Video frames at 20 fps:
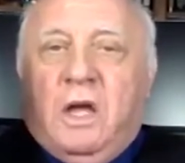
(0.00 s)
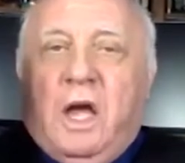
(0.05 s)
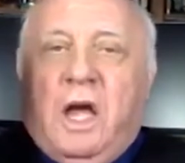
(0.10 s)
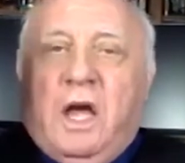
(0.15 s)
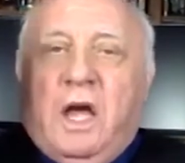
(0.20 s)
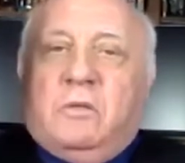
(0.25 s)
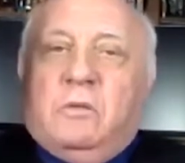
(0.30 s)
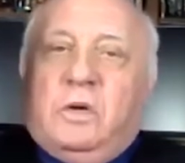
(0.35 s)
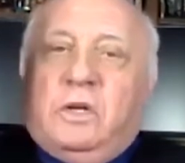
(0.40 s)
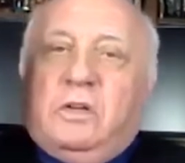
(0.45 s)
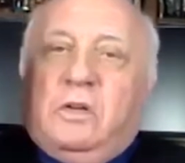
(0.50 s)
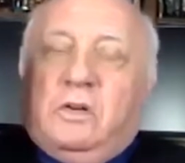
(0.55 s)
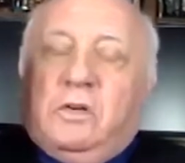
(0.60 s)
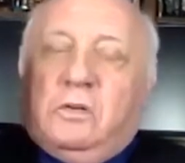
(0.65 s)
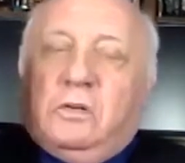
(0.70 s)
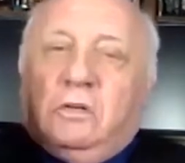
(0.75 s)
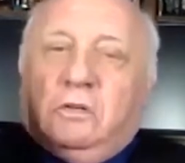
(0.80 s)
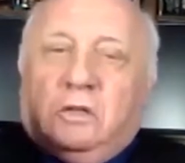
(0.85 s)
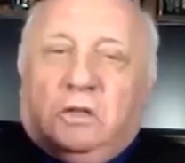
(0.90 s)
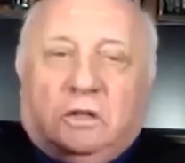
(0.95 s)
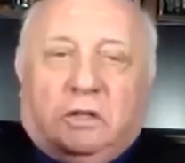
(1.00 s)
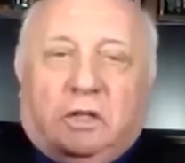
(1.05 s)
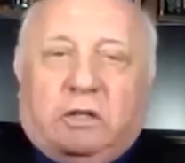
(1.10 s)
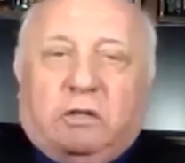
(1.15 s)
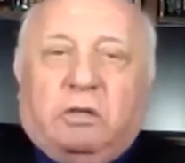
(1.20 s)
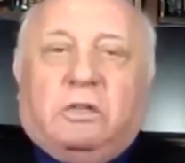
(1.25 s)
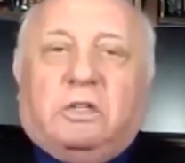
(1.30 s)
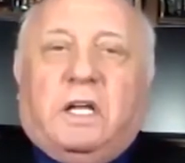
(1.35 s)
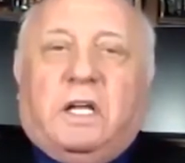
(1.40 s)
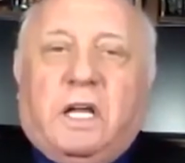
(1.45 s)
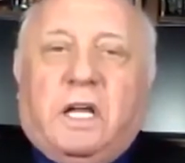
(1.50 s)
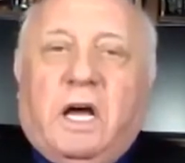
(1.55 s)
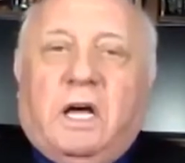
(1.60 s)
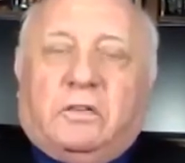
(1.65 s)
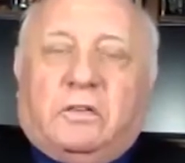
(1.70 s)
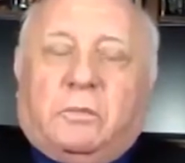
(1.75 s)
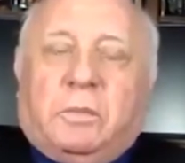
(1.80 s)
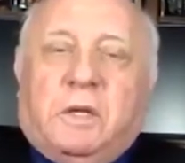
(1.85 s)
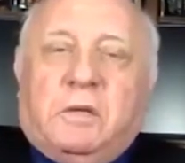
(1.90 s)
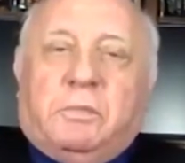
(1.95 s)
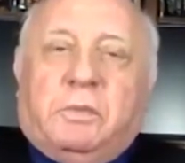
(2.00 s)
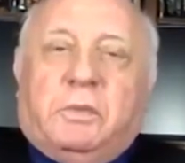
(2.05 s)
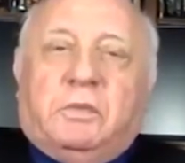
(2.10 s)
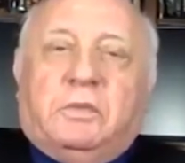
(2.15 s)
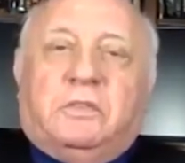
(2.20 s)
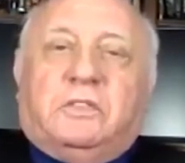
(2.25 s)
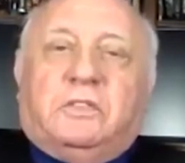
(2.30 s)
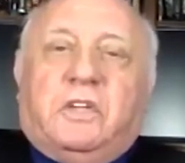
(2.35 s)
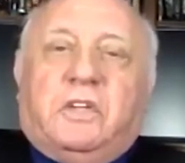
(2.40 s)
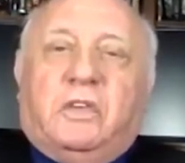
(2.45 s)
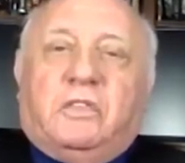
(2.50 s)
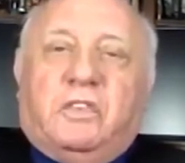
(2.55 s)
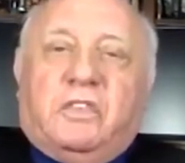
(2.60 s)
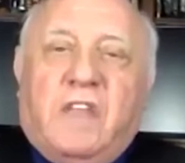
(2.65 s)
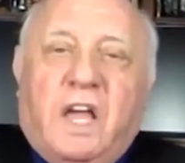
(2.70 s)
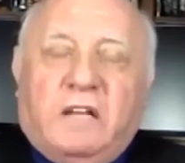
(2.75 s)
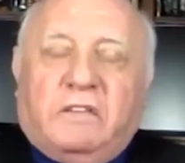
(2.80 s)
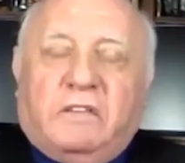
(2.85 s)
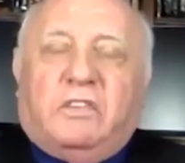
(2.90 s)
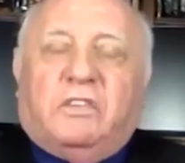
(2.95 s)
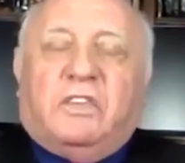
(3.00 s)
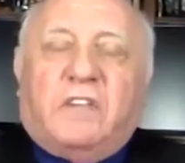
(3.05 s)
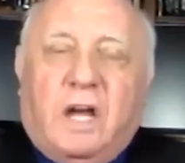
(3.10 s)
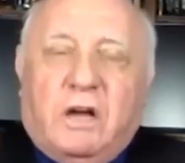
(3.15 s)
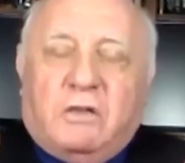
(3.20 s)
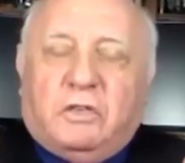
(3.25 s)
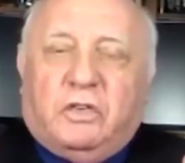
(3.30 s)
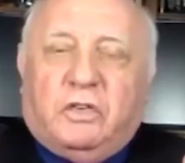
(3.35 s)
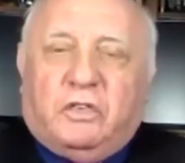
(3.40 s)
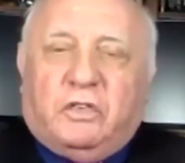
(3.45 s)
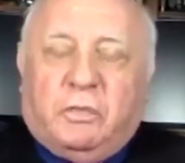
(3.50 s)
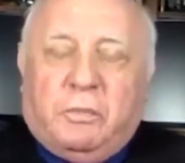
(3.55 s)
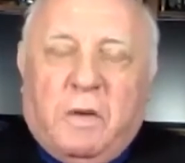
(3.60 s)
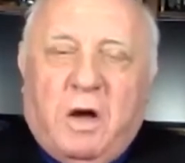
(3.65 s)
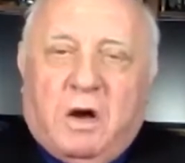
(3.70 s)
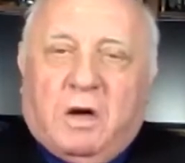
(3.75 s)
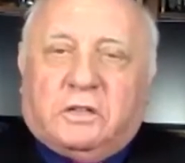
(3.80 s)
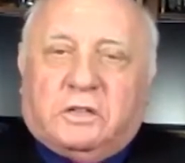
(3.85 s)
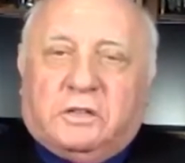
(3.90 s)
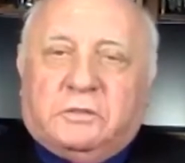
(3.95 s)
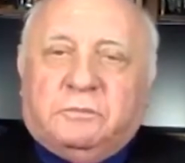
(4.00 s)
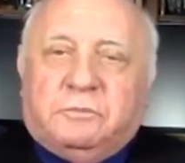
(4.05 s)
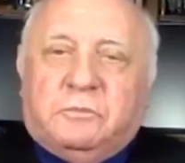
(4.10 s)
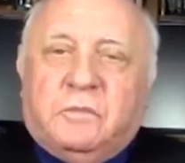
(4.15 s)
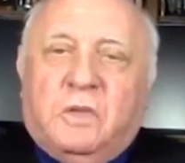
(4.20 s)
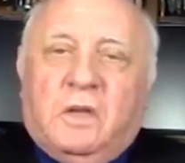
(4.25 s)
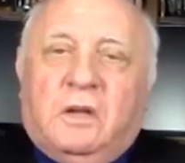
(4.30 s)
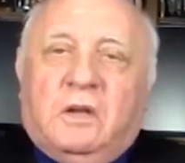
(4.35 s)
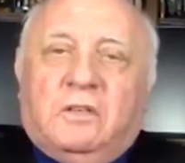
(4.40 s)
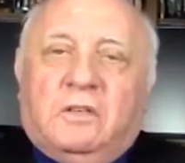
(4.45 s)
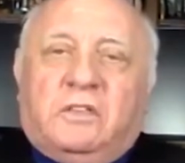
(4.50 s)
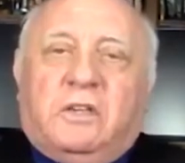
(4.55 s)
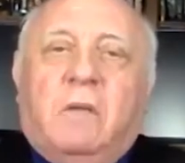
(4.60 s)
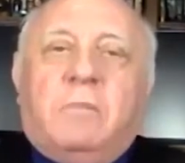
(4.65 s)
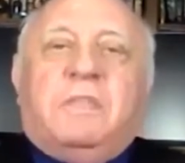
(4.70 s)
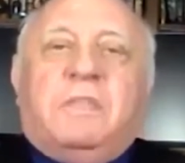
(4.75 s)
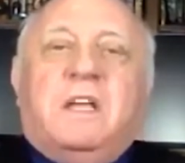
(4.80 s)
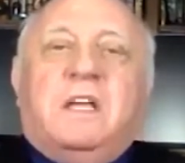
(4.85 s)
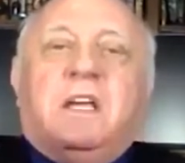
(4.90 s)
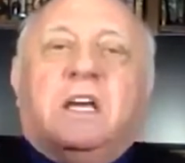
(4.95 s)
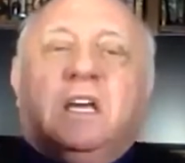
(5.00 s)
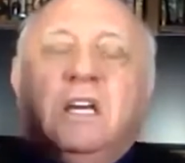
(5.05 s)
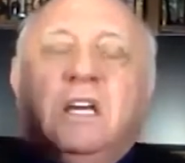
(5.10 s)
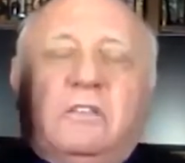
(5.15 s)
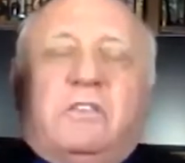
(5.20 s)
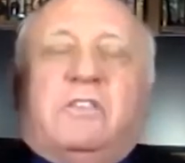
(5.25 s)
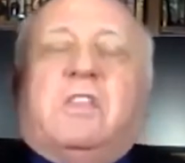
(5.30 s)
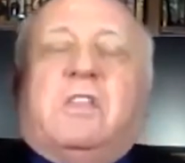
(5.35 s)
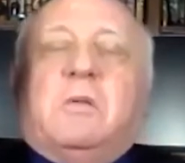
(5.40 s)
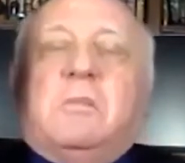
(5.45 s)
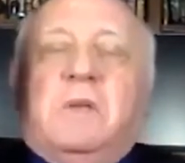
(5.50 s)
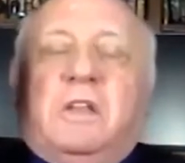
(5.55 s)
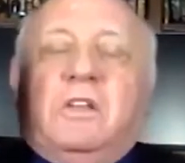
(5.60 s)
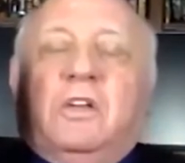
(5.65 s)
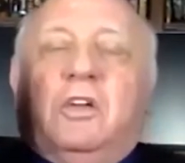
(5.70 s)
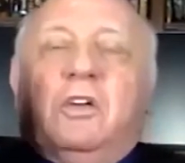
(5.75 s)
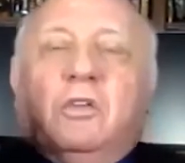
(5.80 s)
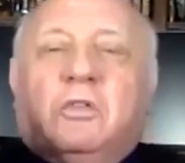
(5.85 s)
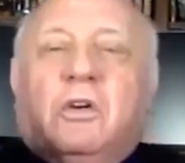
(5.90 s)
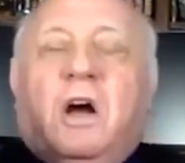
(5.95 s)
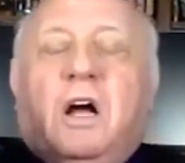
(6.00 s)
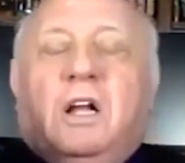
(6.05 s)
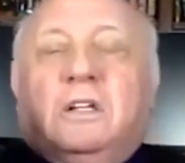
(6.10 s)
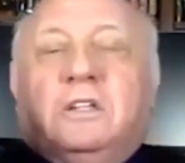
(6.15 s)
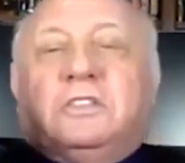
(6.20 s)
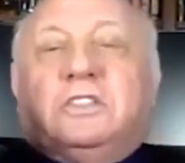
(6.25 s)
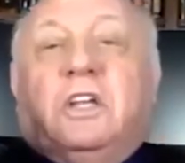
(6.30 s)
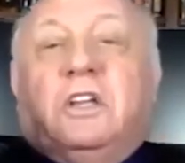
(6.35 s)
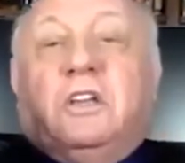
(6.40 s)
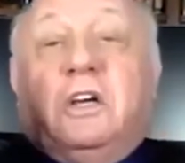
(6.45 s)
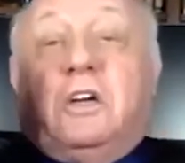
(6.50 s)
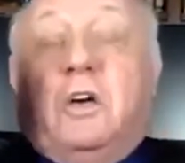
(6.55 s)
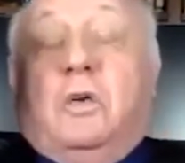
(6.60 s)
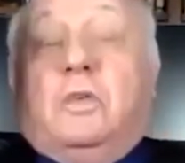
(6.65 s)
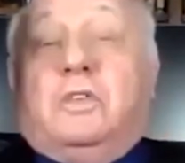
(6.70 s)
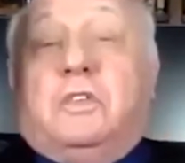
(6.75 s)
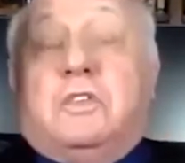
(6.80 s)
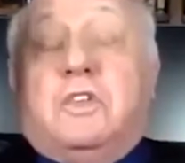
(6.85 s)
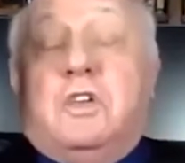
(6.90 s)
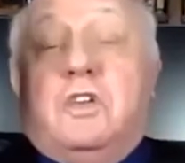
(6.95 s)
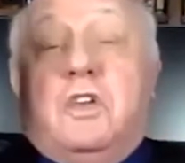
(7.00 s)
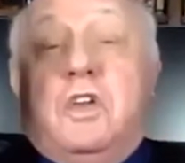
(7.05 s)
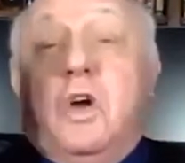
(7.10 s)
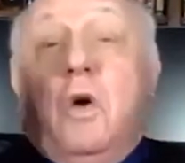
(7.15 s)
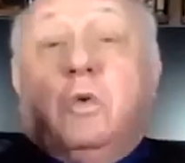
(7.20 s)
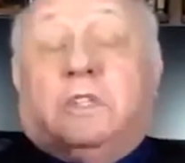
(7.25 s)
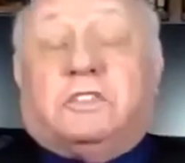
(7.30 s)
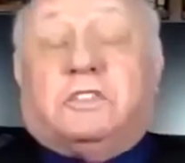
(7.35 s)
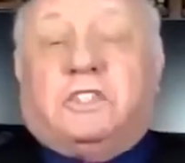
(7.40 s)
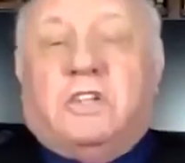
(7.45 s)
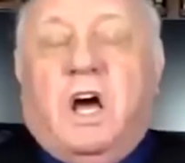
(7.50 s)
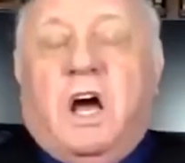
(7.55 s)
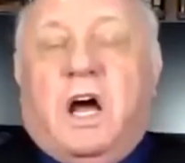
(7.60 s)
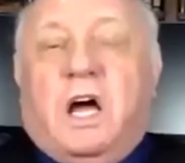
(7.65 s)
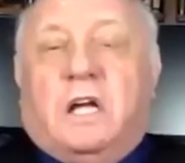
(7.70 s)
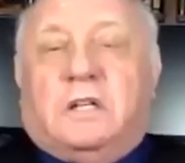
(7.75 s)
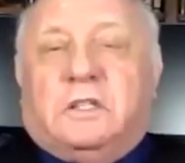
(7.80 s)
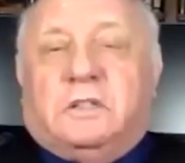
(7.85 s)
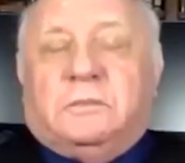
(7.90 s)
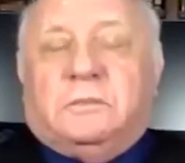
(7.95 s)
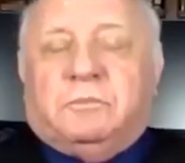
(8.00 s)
And when you literally ask people, does that sound smart? Something hits them in the neurology that goes, no, it's not.